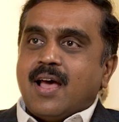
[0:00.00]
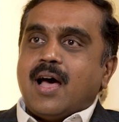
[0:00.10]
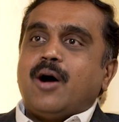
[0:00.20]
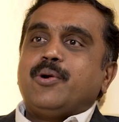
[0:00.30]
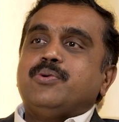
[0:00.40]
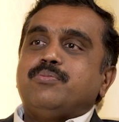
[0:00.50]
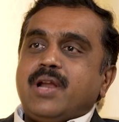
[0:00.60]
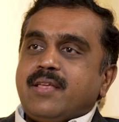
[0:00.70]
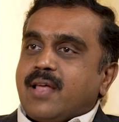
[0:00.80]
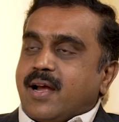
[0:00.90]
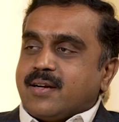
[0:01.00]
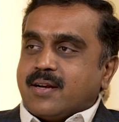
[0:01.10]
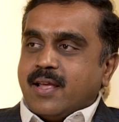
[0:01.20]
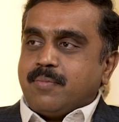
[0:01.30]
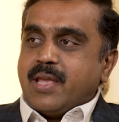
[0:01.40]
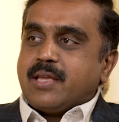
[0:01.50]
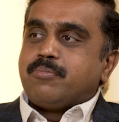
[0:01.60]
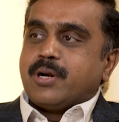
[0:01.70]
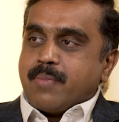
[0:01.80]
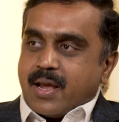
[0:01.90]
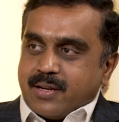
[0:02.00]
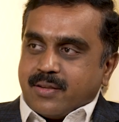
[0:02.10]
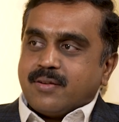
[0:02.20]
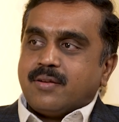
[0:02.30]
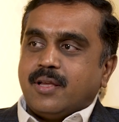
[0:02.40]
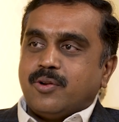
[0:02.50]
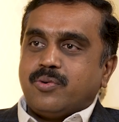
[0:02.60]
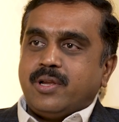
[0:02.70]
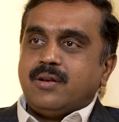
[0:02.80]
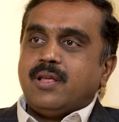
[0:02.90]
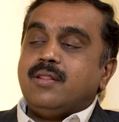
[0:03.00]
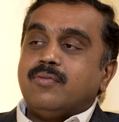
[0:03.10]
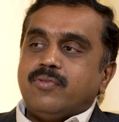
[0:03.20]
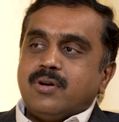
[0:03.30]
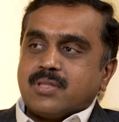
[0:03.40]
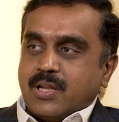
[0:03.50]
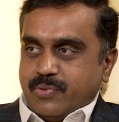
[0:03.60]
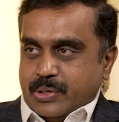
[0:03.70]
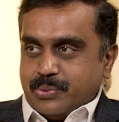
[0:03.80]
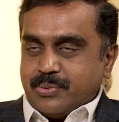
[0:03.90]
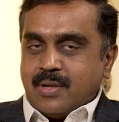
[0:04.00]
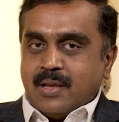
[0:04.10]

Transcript: How do you bring that and make it pragmatic, in the work that we do?